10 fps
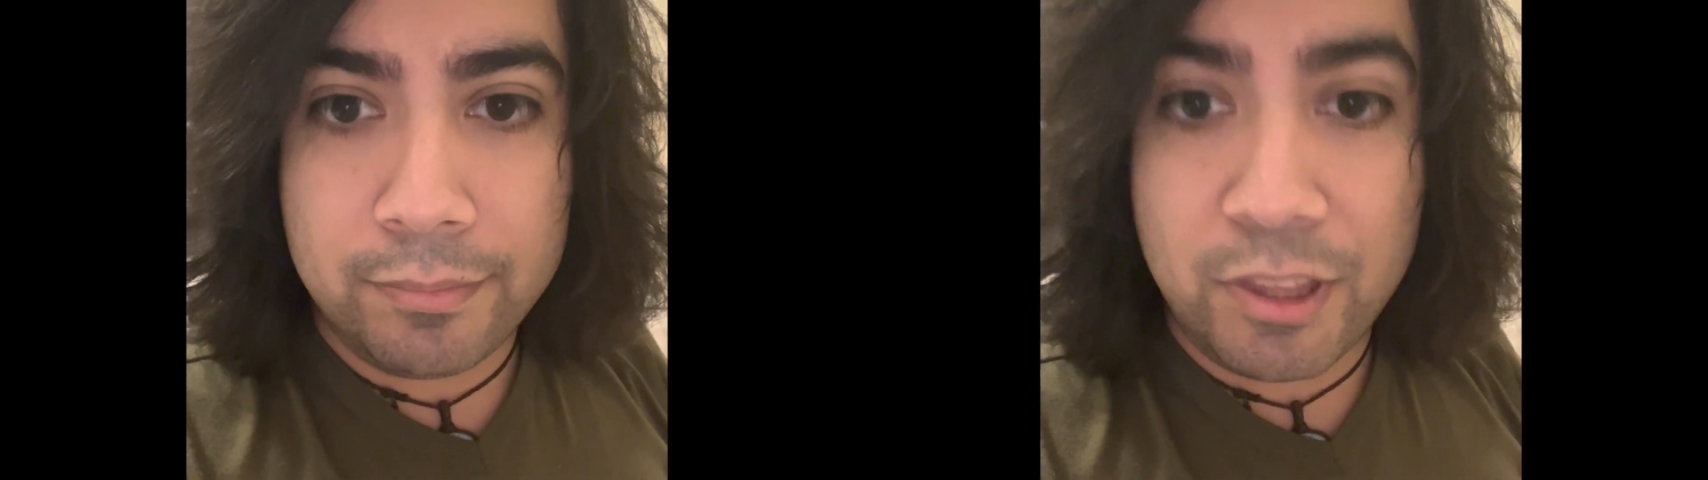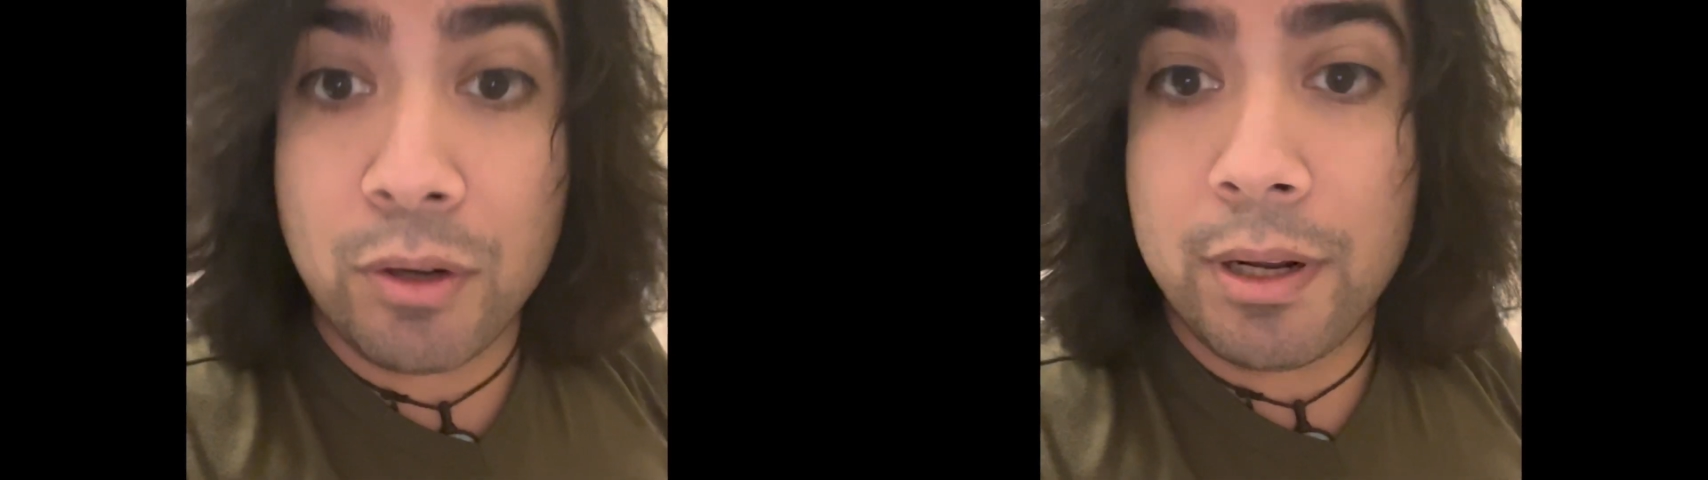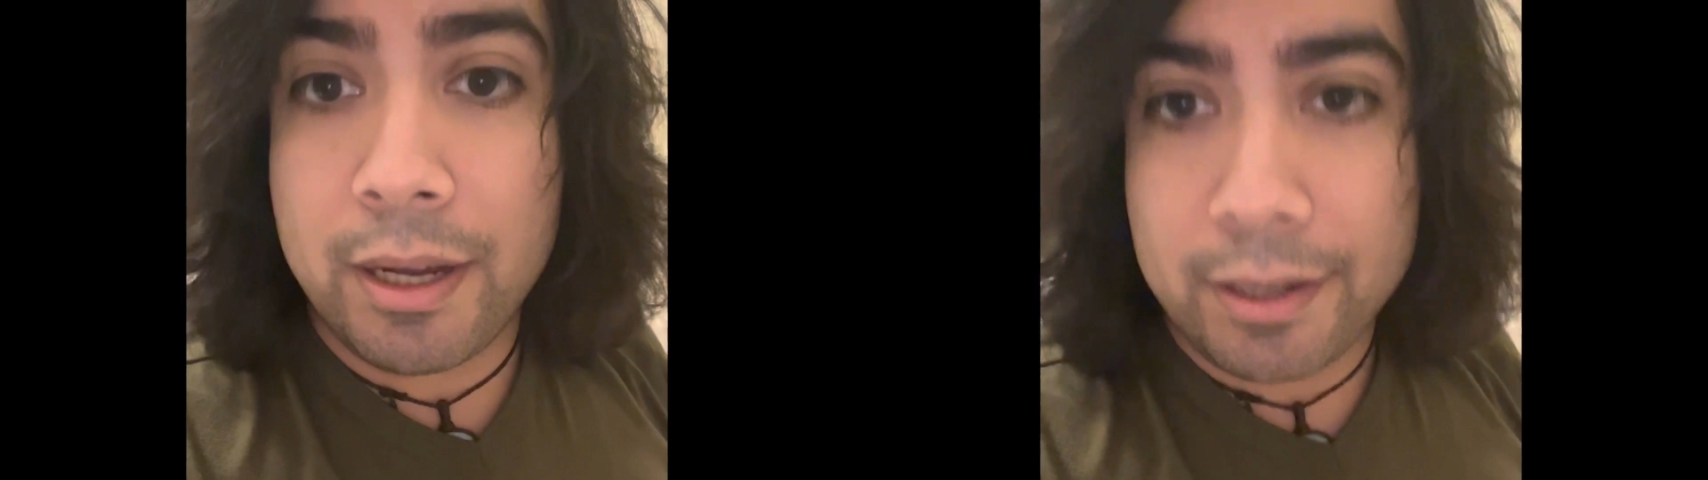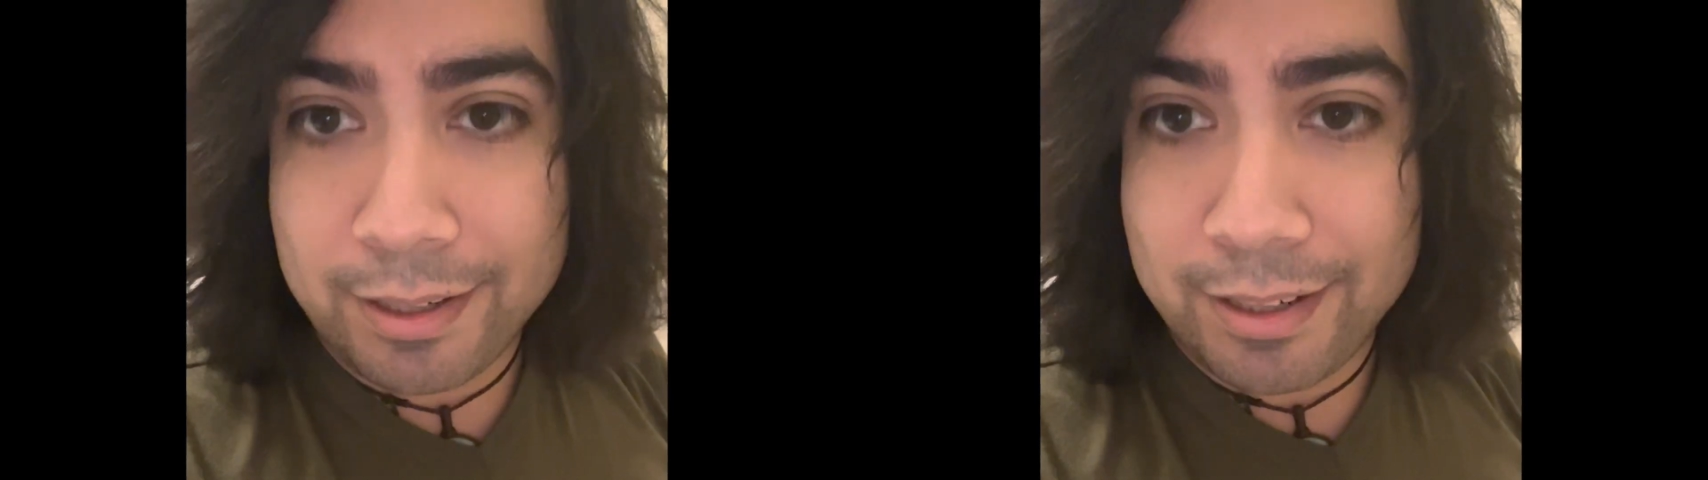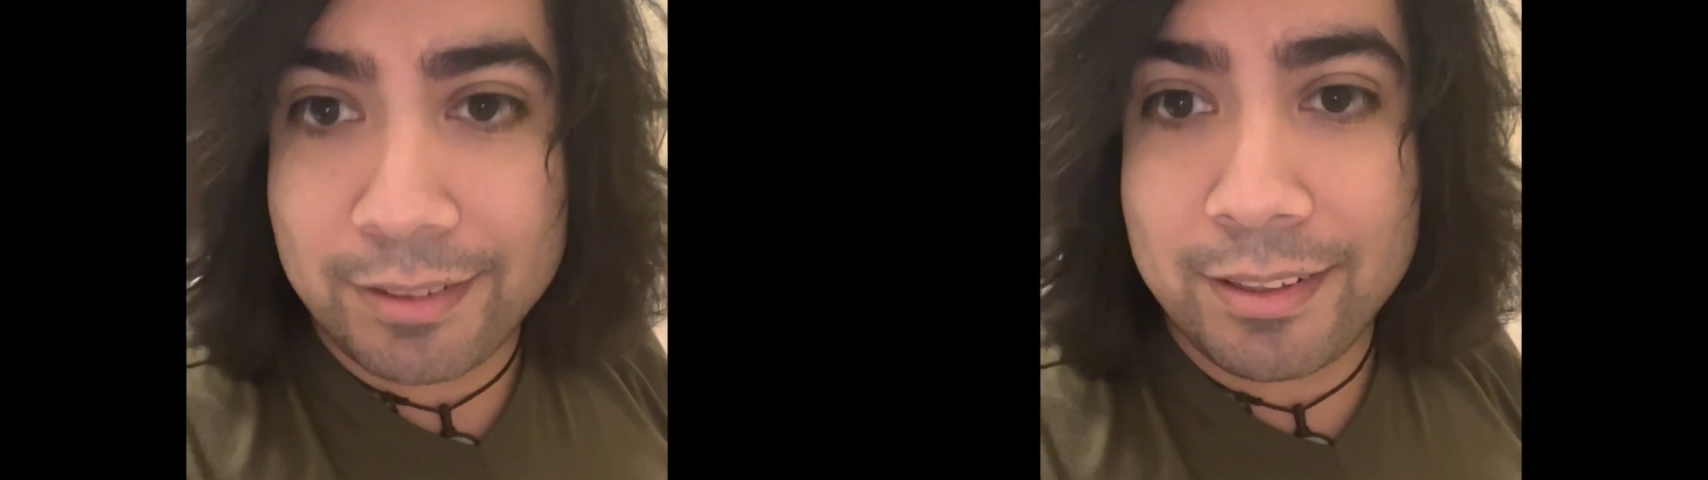third eye
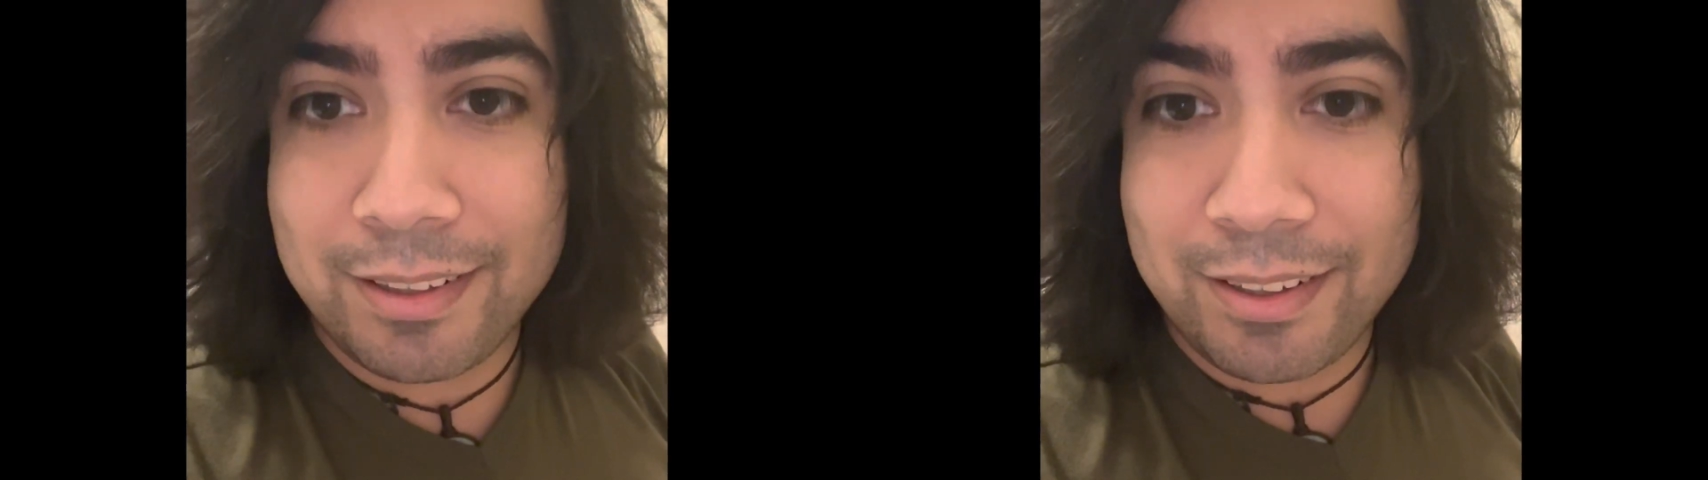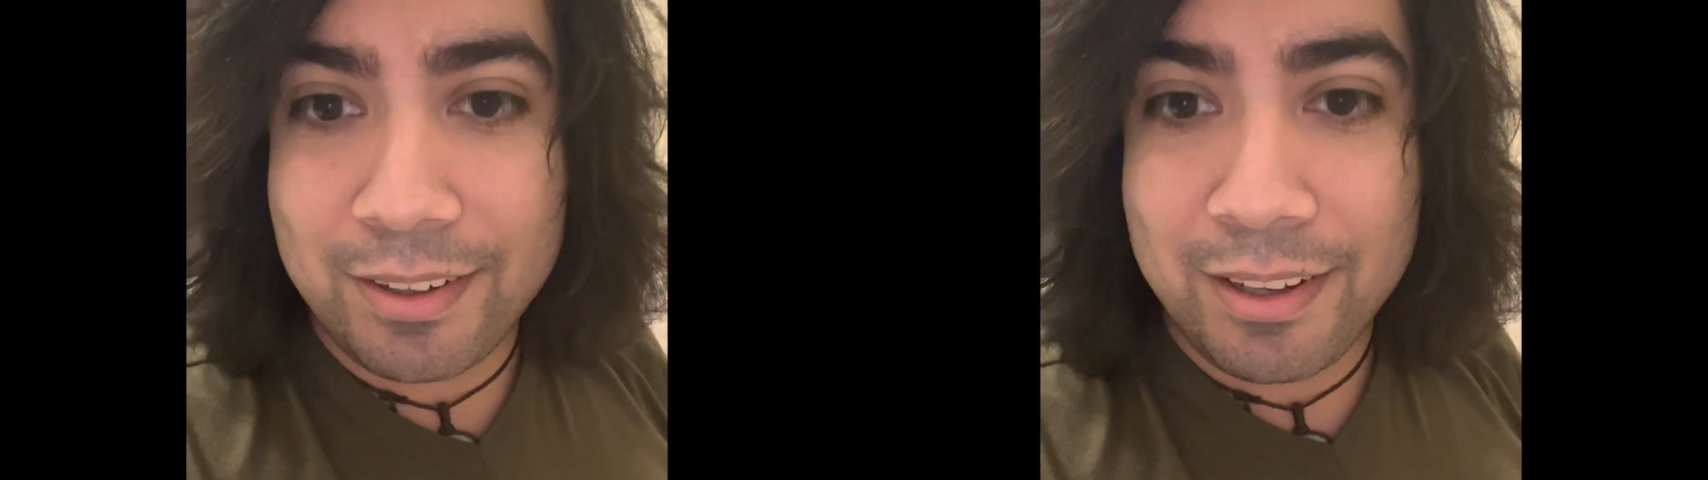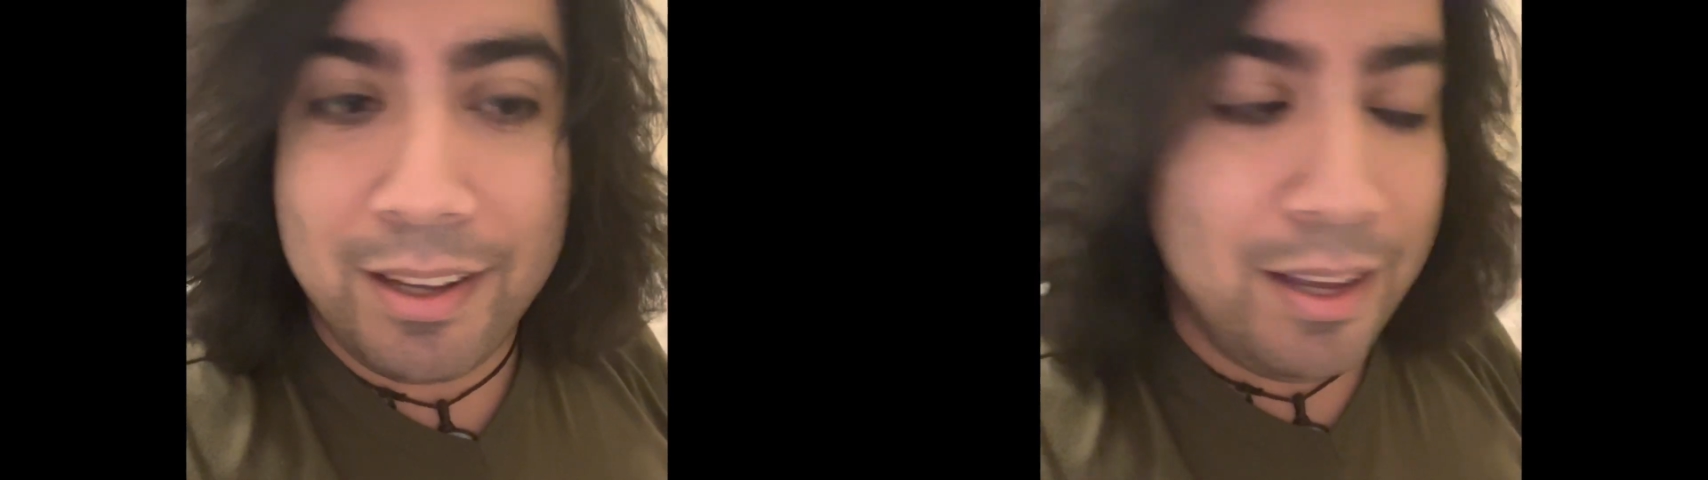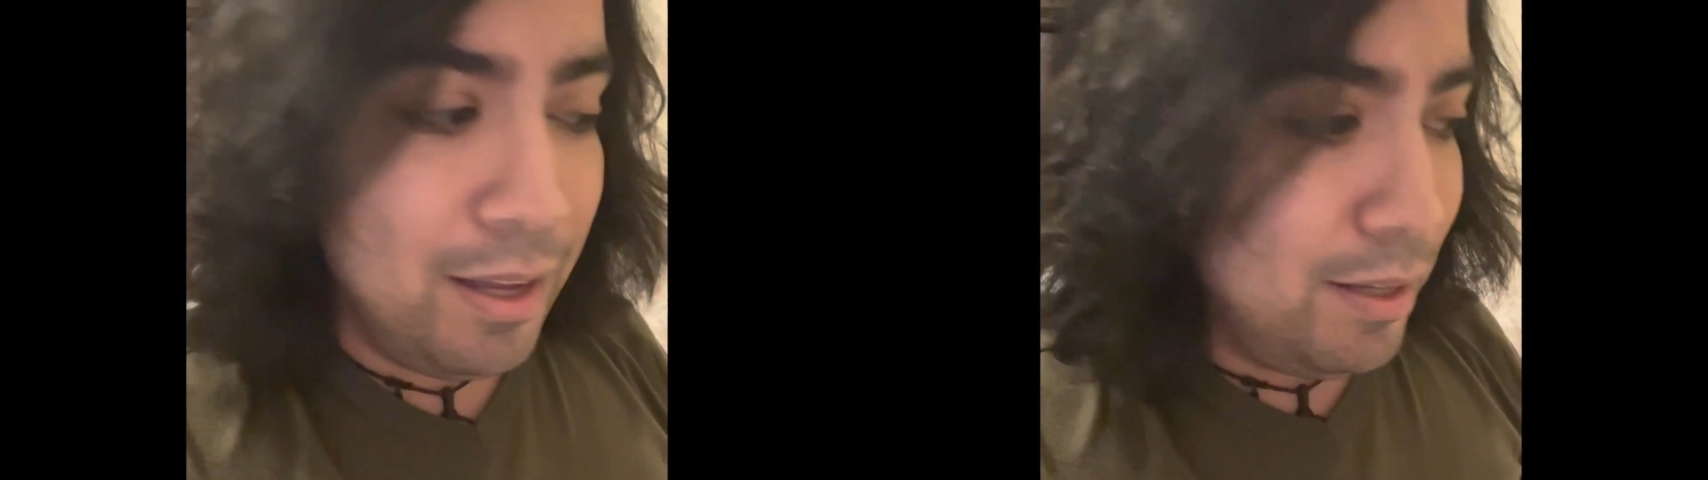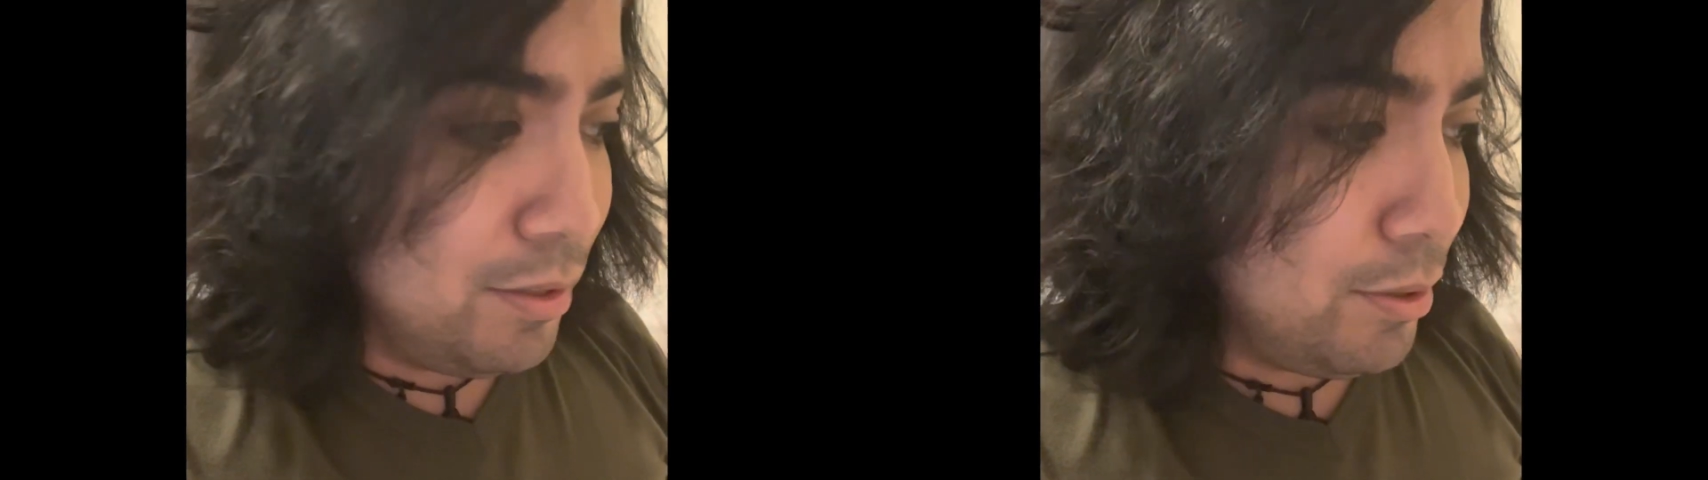connected there.
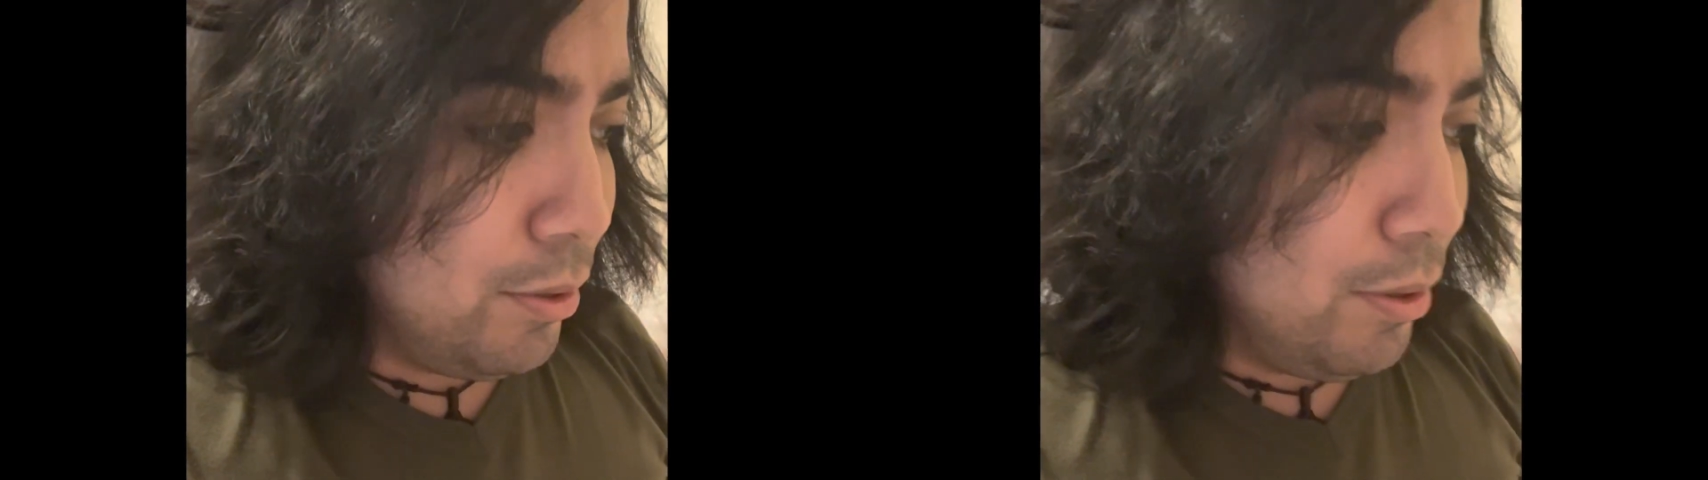So